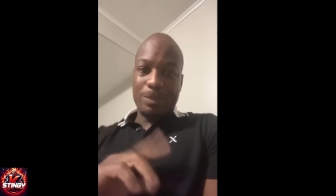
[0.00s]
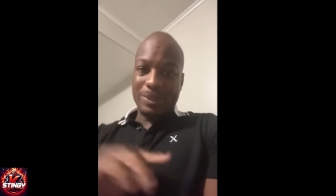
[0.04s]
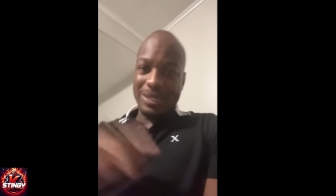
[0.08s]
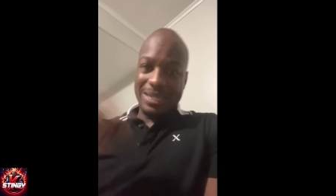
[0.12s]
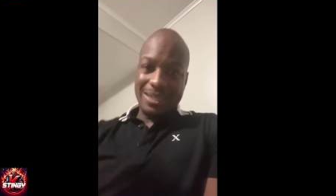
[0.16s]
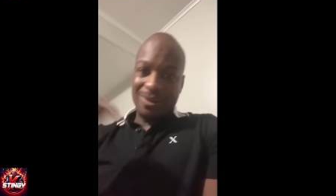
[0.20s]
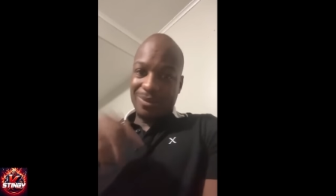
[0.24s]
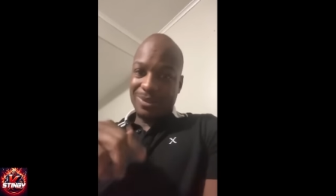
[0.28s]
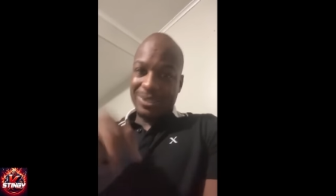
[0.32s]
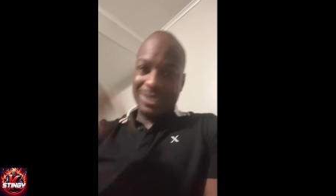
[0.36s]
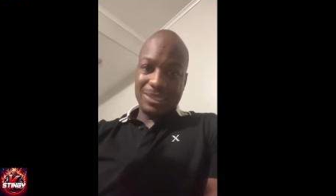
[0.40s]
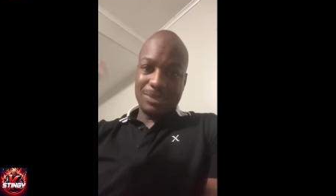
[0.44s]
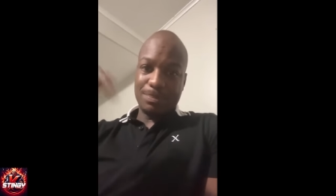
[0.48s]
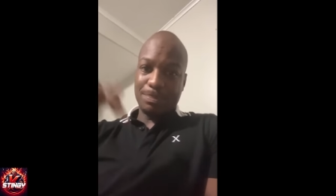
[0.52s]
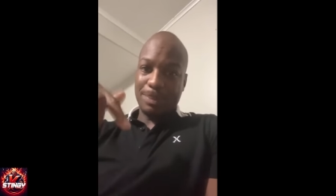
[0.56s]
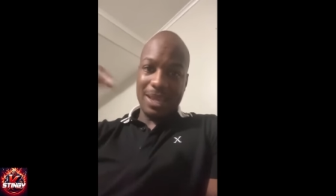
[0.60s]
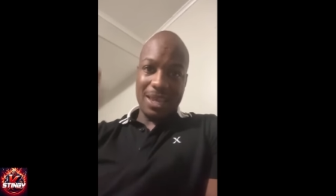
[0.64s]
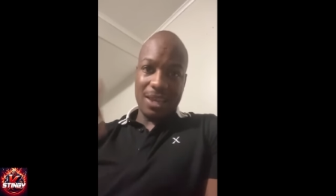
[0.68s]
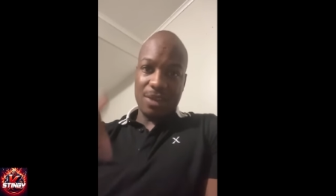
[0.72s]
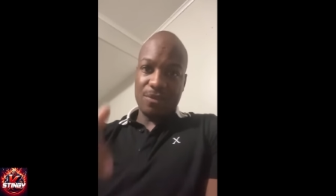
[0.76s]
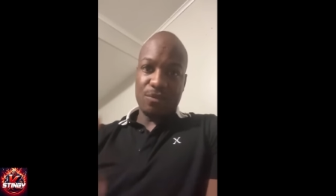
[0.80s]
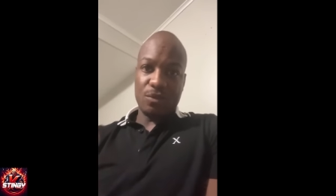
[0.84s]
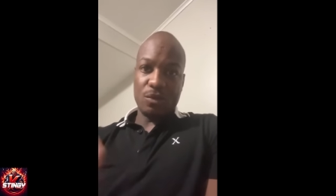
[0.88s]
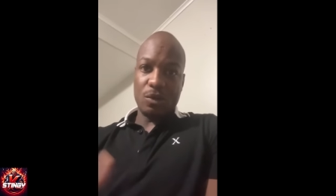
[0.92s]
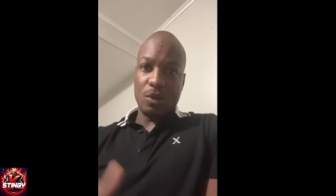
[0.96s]
I ain't gonna
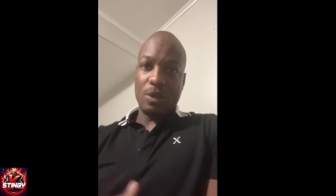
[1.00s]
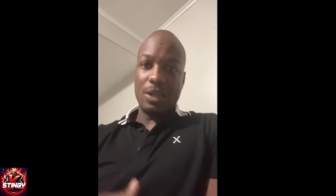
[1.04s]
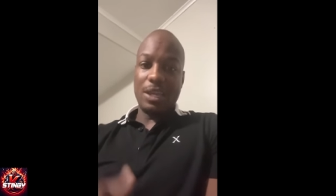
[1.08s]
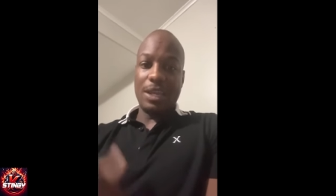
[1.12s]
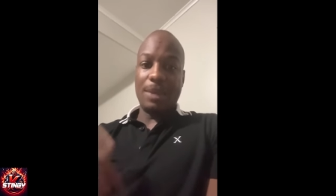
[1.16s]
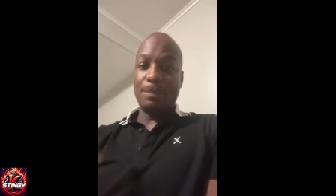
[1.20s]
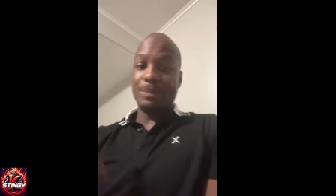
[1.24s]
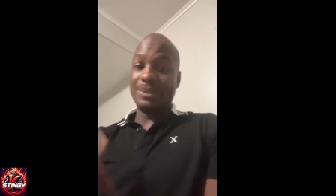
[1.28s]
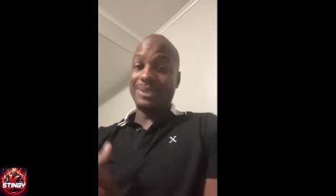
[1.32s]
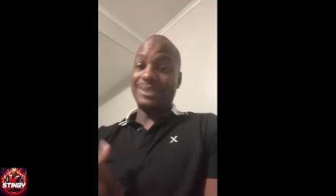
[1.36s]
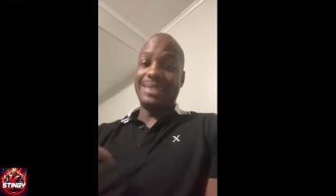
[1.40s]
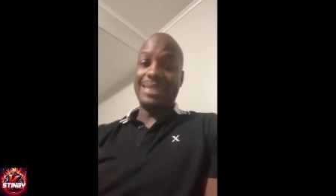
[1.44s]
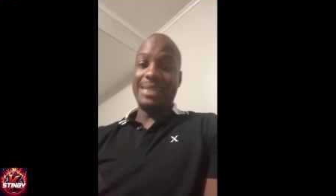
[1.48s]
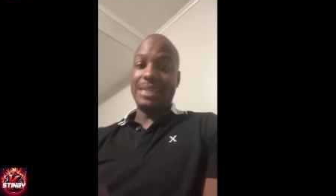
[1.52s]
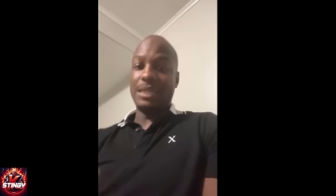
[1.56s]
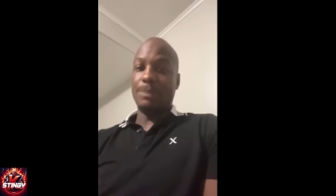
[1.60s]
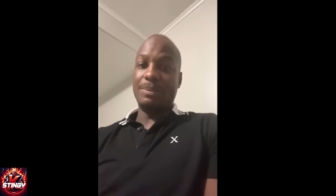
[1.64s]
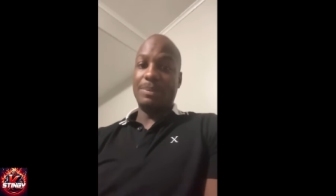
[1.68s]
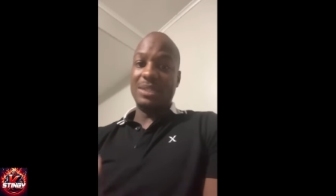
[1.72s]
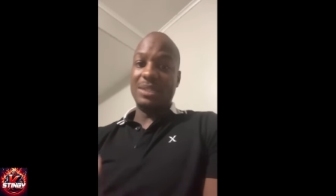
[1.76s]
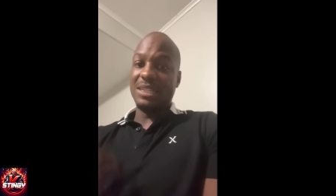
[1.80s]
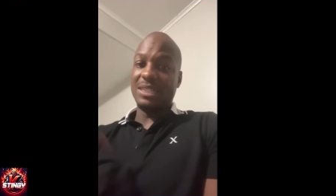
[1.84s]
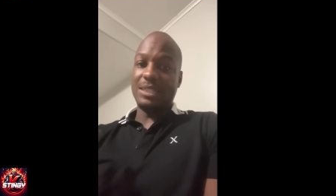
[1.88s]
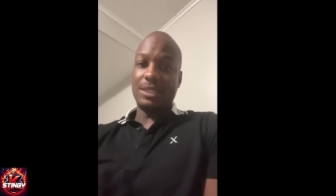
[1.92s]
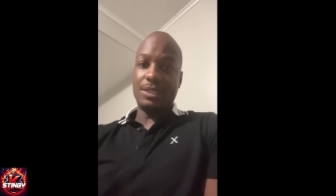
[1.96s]
get on this platform
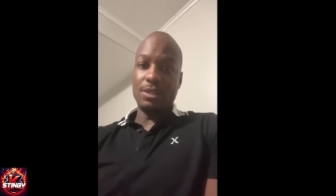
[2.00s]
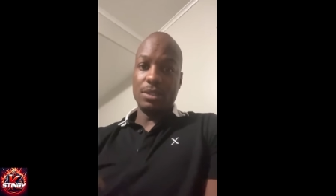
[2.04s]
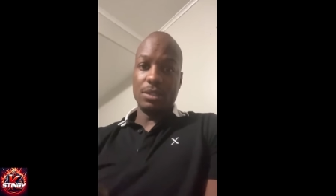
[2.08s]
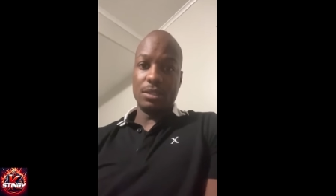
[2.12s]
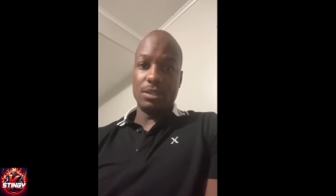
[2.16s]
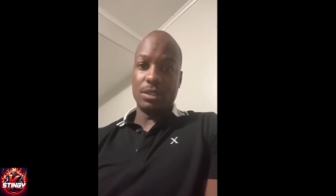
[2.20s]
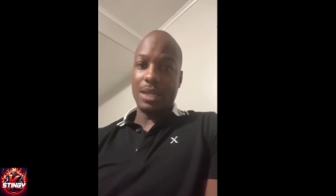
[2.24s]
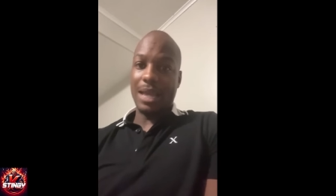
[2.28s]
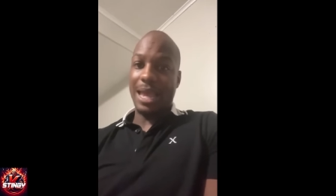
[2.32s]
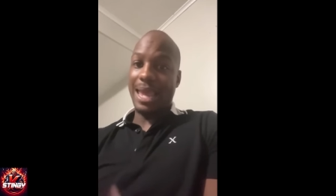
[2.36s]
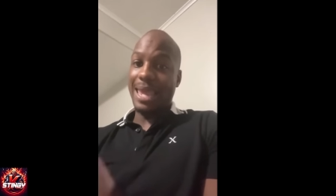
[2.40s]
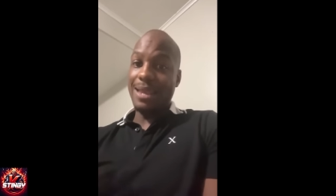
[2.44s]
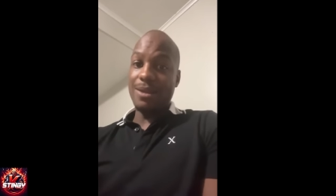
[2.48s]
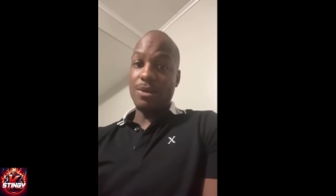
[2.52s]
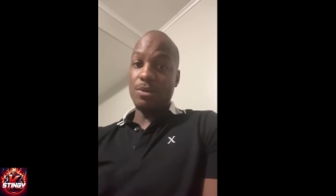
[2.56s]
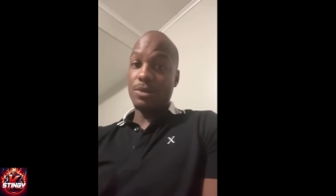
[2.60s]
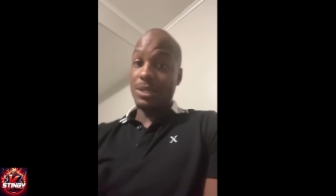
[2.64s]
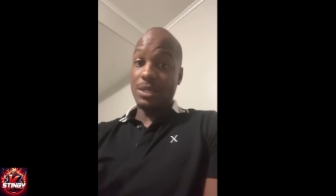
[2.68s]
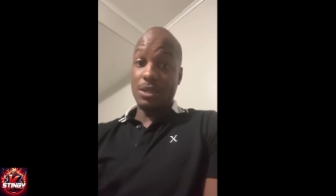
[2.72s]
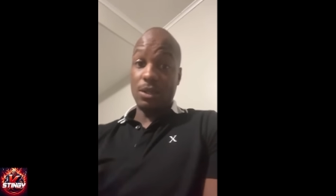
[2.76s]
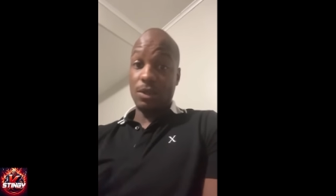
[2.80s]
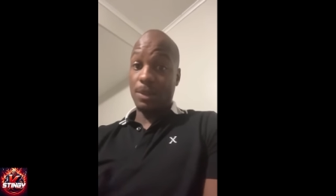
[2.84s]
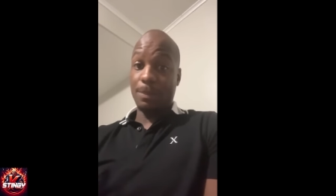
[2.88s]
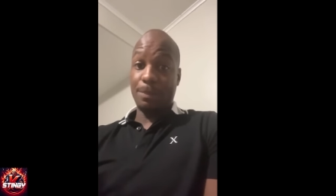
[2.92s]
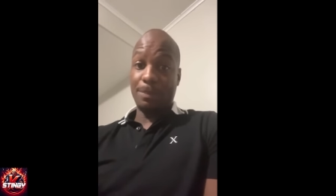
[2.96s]
and pretend to be a killer.